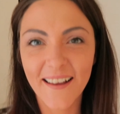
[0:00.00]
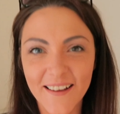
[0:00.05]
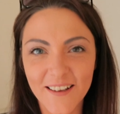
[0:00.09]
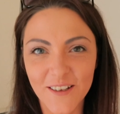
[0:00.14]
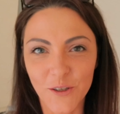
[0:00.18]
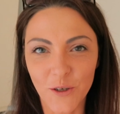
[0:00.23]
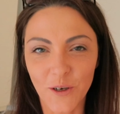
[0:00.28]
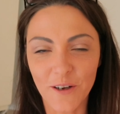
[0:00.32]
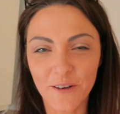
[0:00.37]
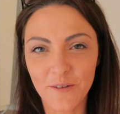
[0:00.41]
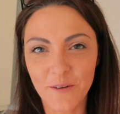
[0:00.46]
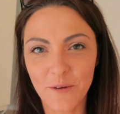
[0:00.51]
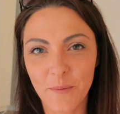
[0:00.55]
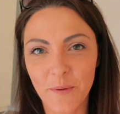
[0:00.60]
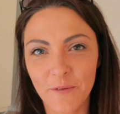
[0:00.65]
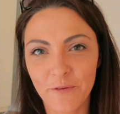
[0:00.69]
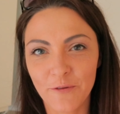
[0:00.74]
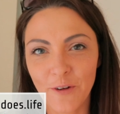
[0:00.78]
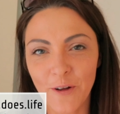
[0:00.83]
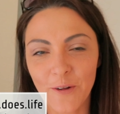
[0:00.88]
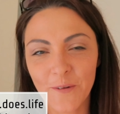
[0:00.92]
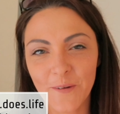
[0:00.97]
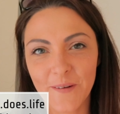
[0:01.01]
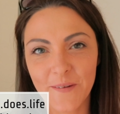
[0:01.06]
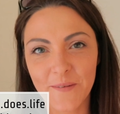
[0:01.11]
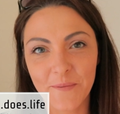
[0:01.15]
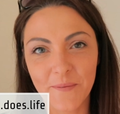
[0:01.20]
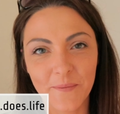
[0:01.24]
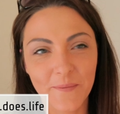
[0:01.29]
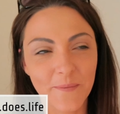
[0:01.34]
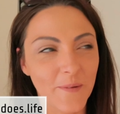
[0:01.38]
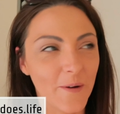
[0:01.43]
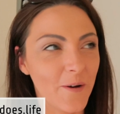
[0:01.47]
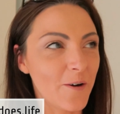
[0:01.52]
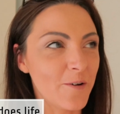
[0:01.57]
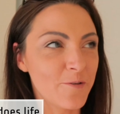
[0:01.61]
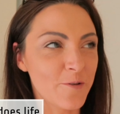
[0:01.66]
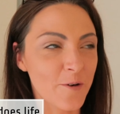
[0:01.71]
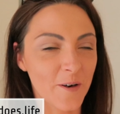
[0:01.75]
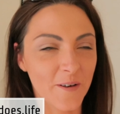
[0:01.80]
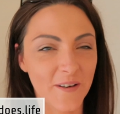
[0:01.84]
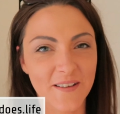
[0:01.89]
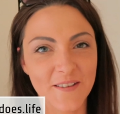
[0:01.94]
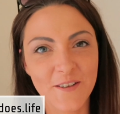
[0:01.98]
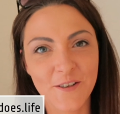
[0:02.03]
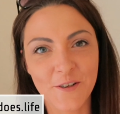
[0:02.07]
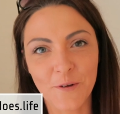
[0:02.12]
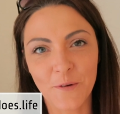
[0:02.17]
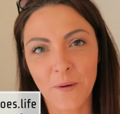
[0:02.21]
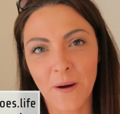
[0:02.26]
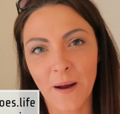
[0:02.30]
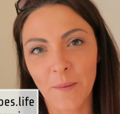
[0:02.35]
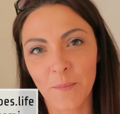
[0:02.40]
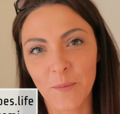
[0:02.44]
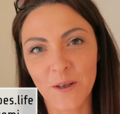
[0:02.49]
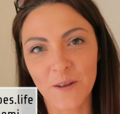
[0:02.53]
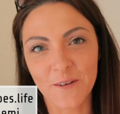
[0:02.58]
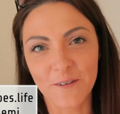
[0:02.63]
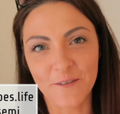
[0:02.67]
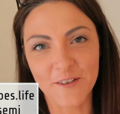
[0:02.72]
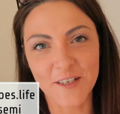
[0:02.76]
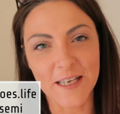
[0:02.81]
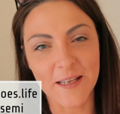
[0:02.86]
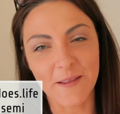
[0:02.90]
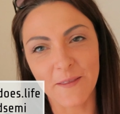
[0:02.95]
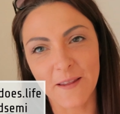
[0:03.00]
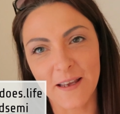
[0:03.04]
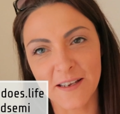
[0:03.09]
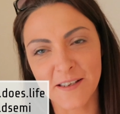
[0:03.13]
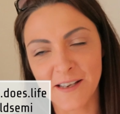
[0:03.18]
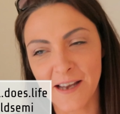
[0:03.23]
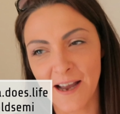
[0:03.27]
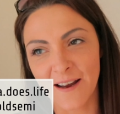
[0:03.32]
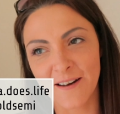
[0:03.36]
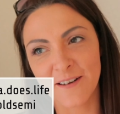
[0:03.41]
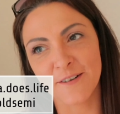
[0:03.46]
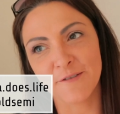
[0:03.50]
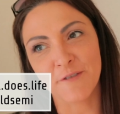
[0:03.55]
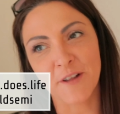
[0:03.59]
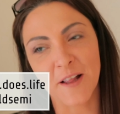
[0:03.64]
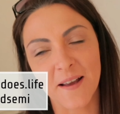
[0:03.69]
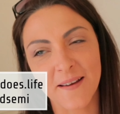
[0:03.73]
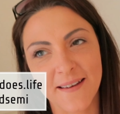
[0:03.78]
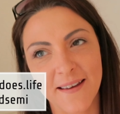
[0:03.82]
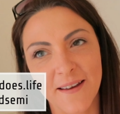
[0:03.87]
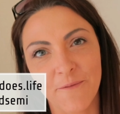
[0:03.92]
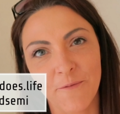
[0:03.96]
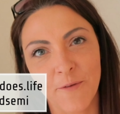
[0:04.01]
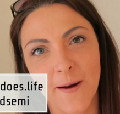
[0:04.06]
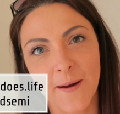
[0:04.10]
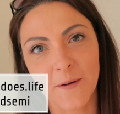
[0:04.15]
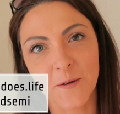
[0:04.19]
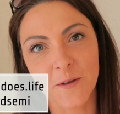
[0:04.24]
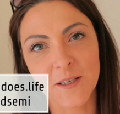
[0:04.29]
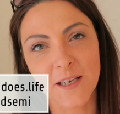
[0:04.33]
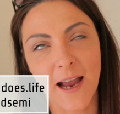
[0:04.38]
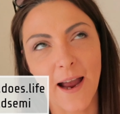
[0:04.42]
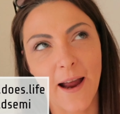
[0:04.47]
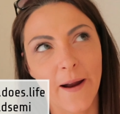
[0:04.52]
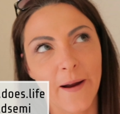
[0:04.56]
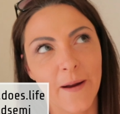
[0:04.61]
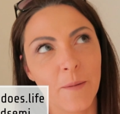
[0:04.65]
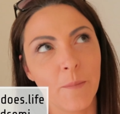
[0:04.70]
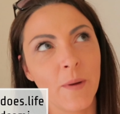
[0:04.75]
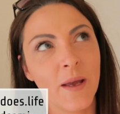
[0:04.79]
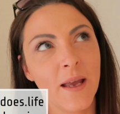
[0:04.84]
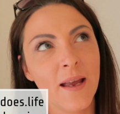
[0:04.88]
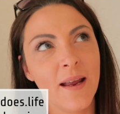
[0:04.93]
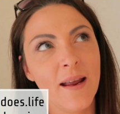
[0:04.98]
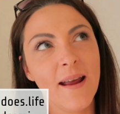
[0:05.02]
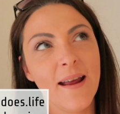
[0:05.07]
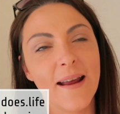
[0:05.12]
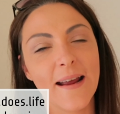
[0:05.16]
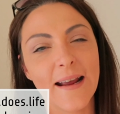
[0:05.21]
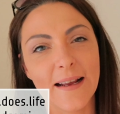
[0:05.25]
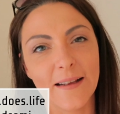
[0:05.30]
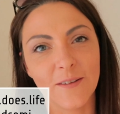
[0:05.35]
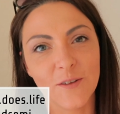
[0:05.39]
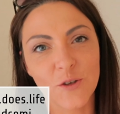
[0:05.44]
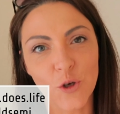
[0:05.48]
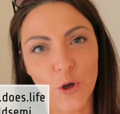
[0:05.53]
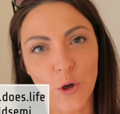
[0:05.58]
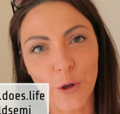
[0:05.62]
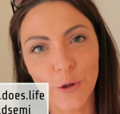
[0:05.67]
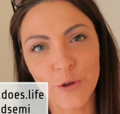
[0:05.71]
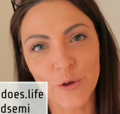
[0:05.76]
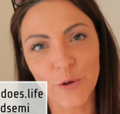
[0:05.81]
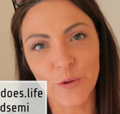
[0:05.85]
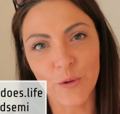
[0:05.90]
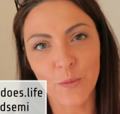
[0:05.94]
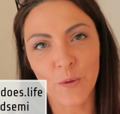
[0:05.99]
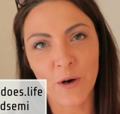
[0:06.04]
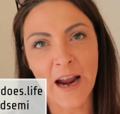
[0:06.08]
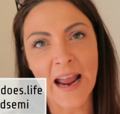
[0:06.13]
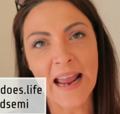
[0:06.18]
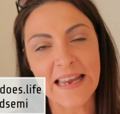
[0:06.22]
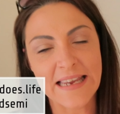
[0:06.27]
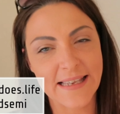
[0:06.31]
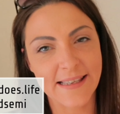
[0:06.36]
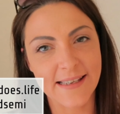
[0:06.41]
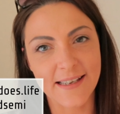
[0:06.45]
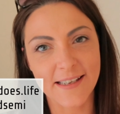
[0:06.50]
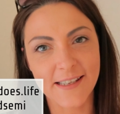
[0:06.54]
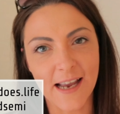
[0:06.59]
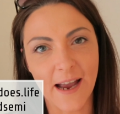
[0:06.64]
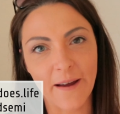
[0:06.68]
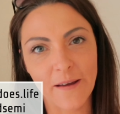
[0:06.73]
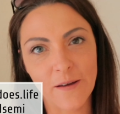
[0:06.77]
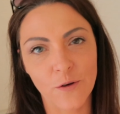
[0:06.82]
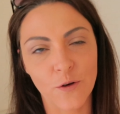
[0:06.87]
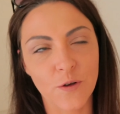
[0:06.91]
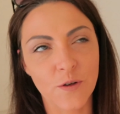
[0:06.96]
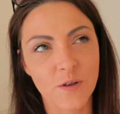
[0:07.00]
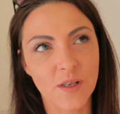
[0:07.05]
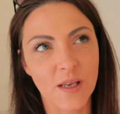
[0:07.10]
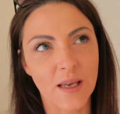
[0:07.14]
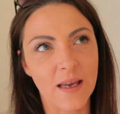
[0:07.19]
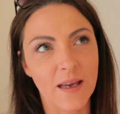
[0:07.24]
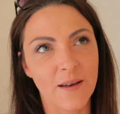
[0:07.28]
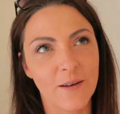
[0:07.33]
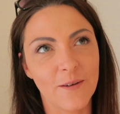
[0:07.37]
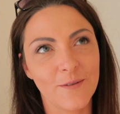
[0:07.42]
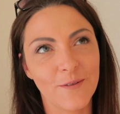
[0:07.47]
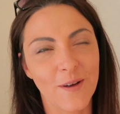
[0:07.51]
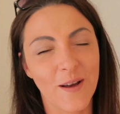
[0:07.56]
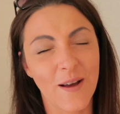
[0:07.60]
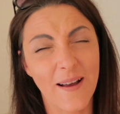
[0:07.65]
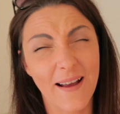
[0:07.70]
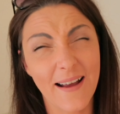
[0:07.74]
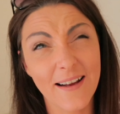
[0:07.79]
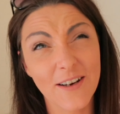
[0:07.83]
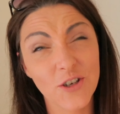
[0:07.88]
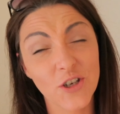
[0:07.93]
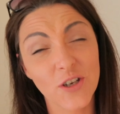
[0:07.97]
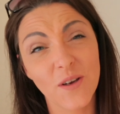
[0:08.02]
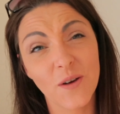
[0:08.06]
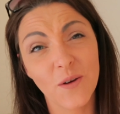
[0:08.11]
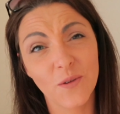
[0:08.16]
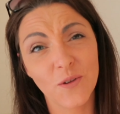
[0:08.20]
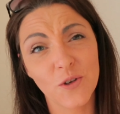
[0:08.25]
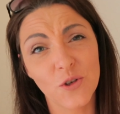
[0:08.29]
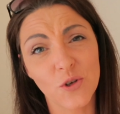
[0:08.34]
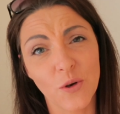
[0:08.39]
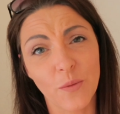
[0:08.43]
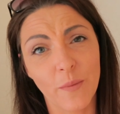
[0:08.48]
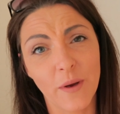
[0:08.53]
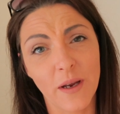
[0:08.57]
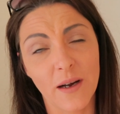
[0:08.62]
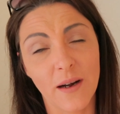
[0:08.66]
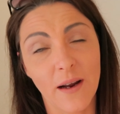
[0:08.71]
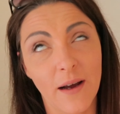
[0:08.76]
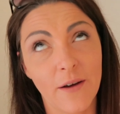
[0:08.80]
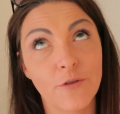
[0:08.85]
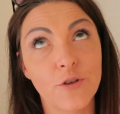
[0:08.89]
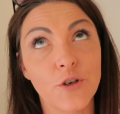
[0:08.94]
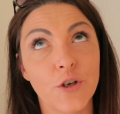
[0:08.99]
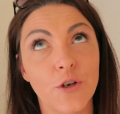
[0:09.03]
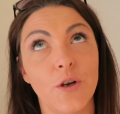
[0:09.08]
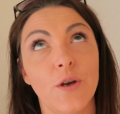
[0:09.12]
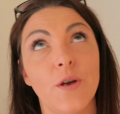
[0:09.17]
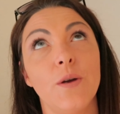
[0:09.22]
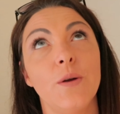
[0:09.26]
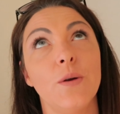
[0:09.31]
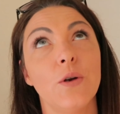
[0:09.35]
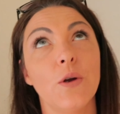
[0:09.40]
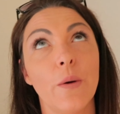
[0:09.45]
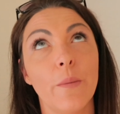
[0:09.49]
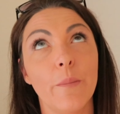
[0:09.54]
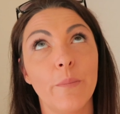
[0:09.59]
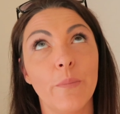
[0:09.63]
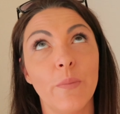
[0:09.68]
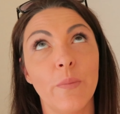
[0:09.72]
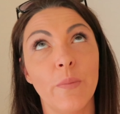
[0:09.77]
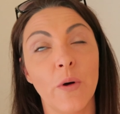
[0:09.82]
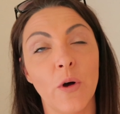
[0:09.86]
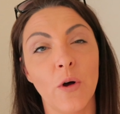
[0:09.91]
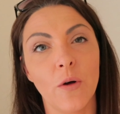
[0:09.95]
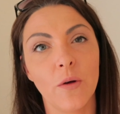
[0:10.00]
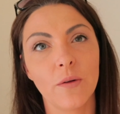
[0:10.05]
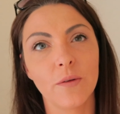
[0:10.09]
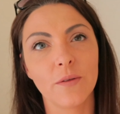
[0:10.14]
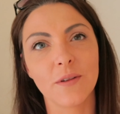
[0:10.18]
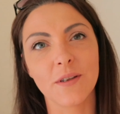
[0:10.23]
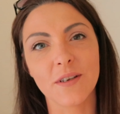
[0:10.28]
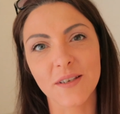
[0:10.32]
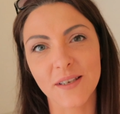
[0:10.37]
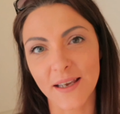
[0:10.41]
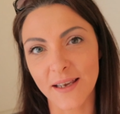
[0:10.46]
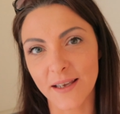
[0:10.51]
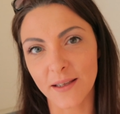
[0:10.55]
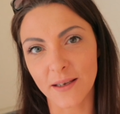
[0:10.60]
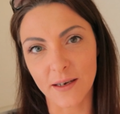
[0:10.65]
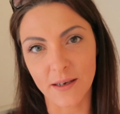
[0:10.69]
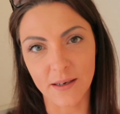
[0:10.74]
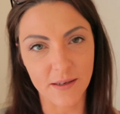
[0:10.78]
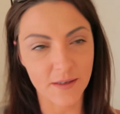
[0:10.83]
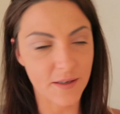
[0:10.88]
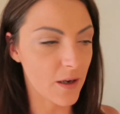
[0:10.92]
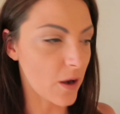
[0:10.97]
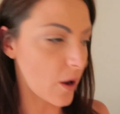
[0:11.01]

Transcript: So if you've been following over on Instagram, you'll have seen this kind of like in real time. In total, there were 80 tiles. It actually only took me an afternoon, but the ceiling is a